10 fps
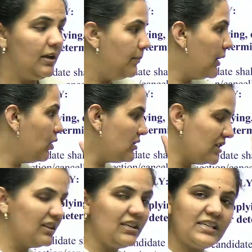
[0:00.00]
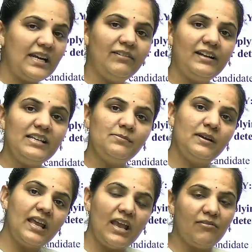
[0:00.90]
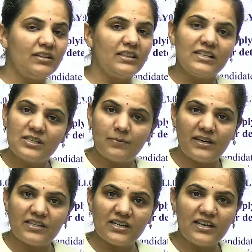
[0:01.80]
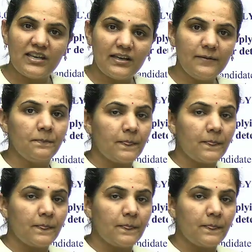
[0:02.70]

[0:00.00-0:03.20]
because in this advertisement everything is mentioned here.